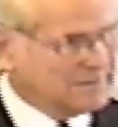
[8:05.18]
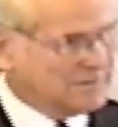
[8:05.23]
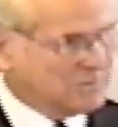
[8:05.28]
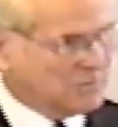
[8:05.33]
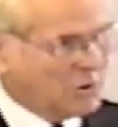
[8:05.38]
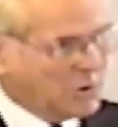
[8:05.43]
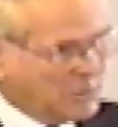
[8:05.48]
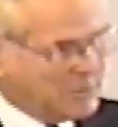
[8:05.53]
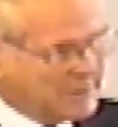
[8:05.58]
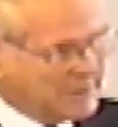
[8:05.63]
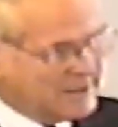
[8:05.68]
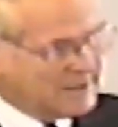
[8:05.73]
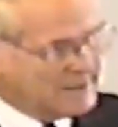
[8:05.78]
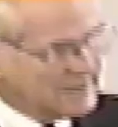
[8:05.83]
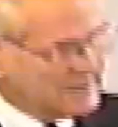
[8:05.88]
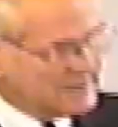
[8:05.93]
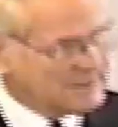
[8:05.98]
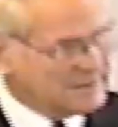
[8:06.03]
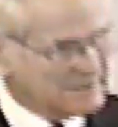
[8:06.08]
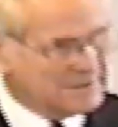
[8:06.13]

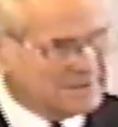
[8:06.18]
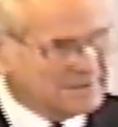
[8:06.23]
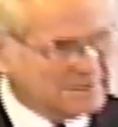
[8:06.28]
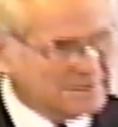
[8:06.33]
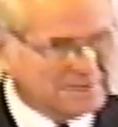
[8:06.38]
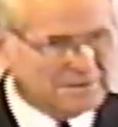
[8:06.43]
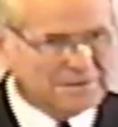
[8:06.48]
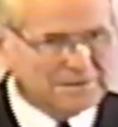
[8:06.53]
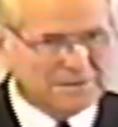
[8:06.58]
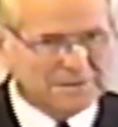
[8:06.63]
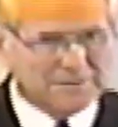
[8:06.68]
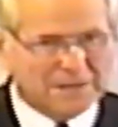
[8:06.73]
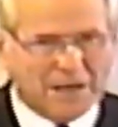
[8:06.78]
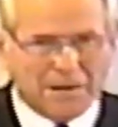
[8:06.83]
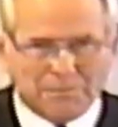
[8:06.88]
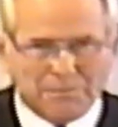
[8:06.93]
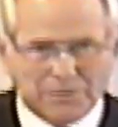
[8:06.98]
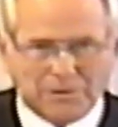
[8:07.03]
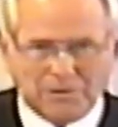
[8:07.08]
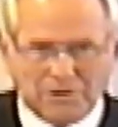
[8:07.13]
Roman
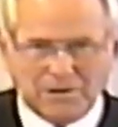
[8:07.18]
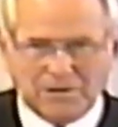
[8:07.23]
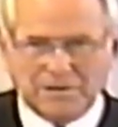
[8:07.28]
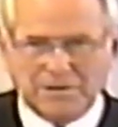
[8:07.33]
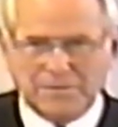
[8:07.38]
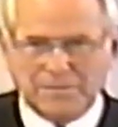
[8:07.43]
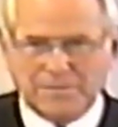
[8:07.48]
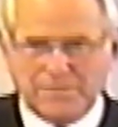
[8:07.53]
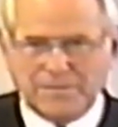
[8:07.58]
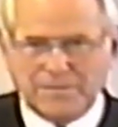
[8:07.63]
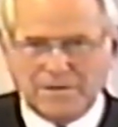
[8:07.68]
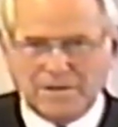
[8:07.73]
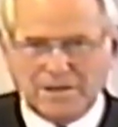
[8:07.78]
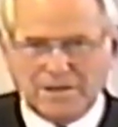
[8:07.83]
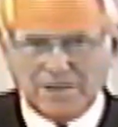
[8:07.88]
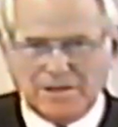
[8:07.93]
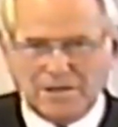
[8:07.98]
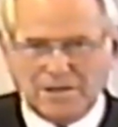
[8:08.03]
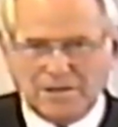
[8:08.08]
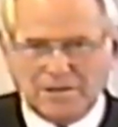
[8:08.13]
emperor
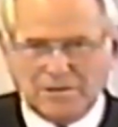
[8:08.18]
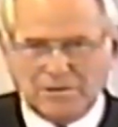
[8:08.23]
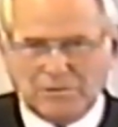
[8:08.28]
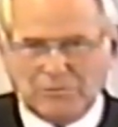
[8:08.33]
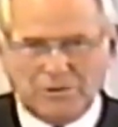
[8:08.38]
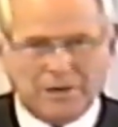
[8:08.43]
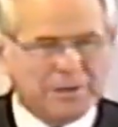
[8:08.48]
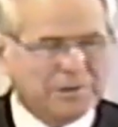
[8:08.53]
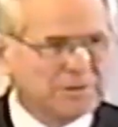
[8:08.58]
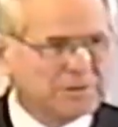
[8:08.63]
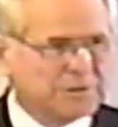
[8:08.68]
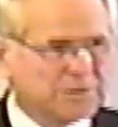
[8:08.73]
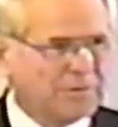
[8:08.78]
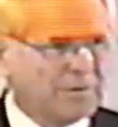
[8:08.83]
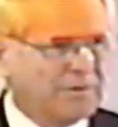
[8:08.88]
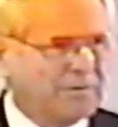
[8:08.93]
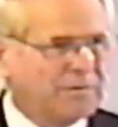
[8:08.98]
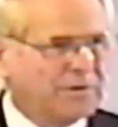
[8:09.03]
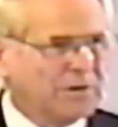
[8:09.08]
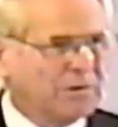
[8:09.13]
when he was
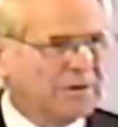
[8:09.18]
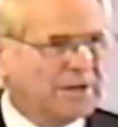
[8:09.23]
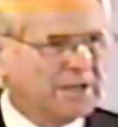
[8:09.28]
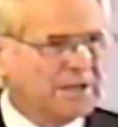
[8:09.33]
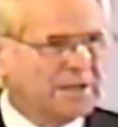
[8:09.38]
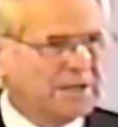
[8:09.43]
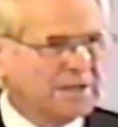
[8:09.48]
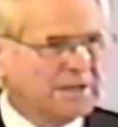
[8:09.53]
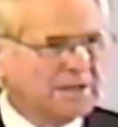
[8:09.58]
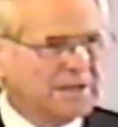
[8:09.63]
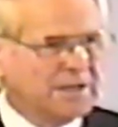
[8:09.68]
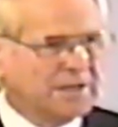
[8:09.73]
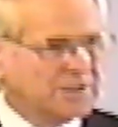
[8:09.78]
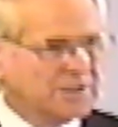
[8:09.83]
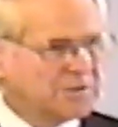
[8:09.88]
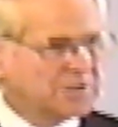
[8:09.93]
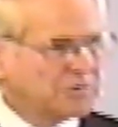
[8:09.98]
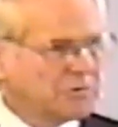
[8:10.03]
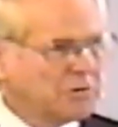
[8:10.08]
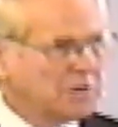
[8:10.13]
reviewing
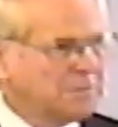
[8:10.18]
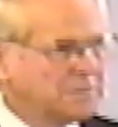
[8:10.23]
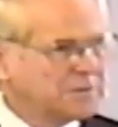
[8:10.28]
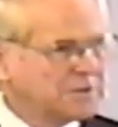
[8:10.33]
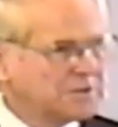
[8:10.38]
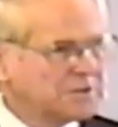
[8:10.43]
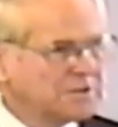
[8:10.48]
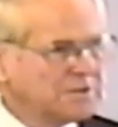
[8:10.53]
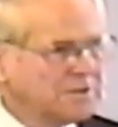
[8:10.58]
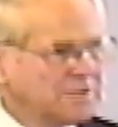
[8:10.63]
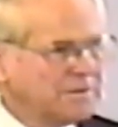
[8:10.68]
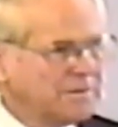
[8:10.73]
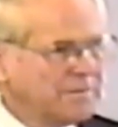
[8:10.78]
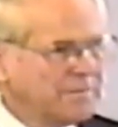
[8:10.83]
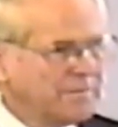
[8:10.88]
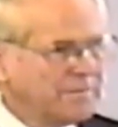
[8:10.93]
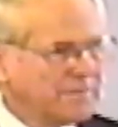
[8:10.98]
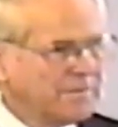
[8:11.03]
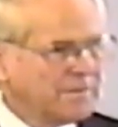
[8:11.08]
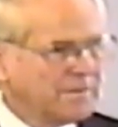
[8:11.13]
his troops,
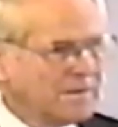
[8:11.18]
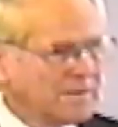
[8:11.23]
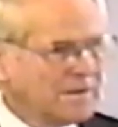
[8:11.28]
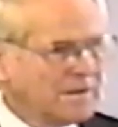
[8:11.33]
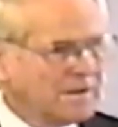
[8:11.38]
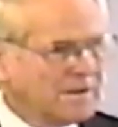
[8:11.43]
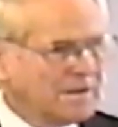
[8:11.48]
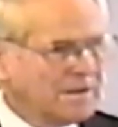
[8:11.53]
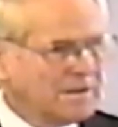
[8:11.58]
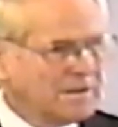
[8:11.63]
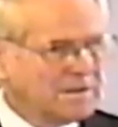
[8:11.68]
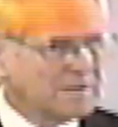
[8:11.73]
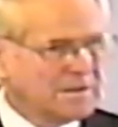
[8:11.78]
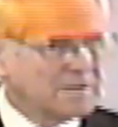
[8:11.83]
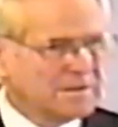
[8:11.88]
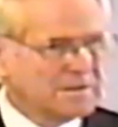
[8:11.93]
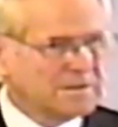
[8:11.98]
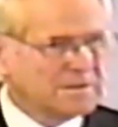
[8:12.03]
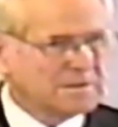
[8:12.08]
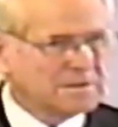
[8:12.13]

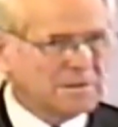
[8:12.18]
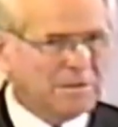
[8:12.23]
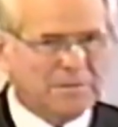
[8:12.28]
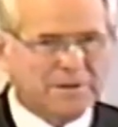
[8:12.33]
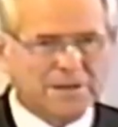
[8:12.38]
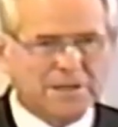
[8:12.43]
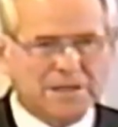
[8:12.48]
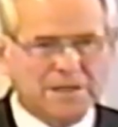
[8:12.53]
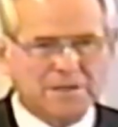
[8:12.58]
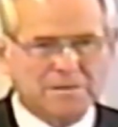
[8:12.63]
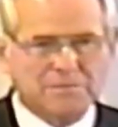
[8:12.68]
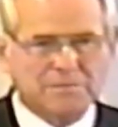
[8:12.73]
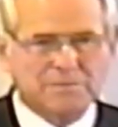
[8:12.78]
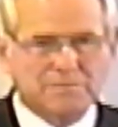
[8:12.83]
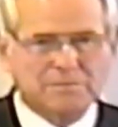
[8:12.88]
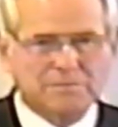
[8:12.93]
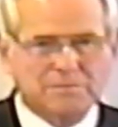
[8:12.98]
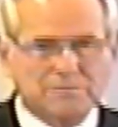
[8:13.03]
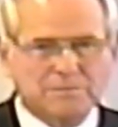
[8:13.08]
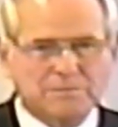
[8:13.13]
some of the
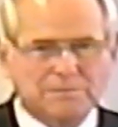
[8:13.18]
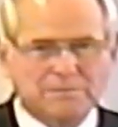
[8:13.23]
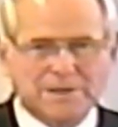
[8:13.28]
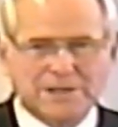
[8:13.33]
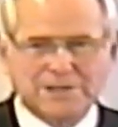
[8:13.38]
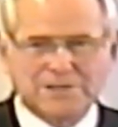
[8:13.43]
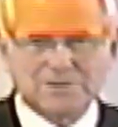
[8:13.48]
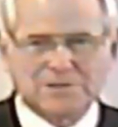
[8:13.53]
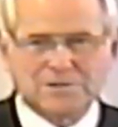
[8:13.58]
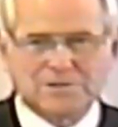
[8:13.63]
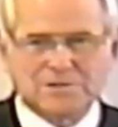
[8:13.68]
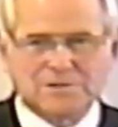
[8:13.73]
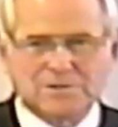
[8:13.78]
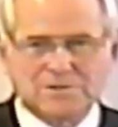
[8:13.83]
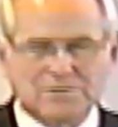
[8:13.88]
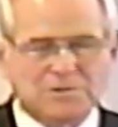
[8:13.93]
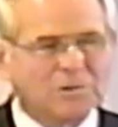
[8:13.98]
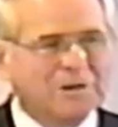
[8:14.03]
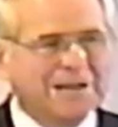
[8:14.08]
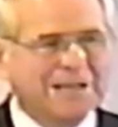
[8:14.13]

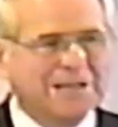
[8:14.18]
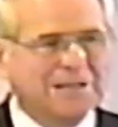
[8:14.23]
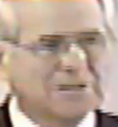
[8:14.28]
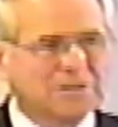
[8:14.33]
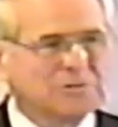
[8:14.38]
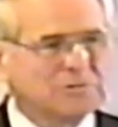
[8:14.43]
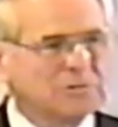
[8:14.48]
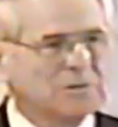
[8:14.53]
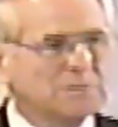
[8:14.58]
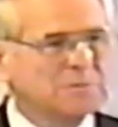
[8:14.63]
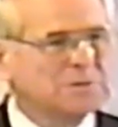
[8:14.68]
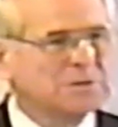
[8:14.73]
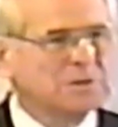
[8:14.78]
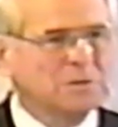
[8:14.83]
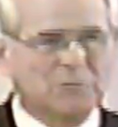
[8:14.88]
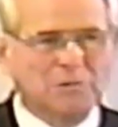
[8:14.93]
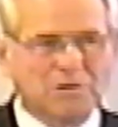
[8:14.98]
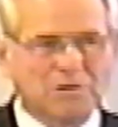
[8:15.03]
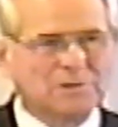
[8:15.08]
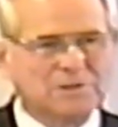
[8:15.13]
best trained troops
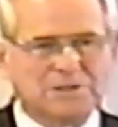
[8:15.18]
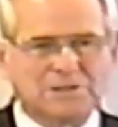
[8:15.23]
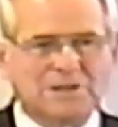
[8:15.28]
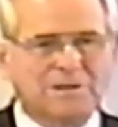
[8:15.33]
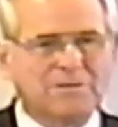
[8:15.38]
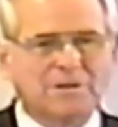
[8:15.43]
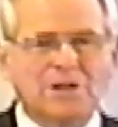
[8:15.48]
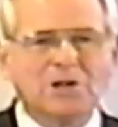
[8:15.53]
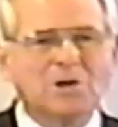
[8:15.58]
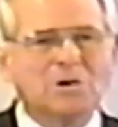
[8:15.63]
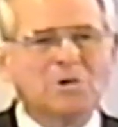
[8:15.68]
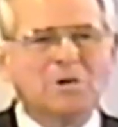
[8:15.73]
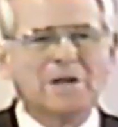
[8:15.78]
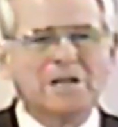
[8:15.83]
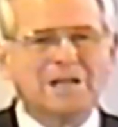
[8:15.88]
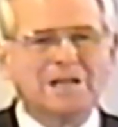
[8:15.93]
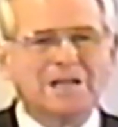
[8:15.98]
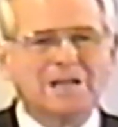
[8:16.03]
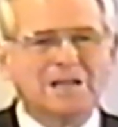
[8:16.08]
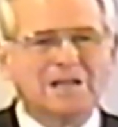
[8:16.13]
the world has ever
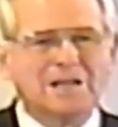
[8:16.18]
known.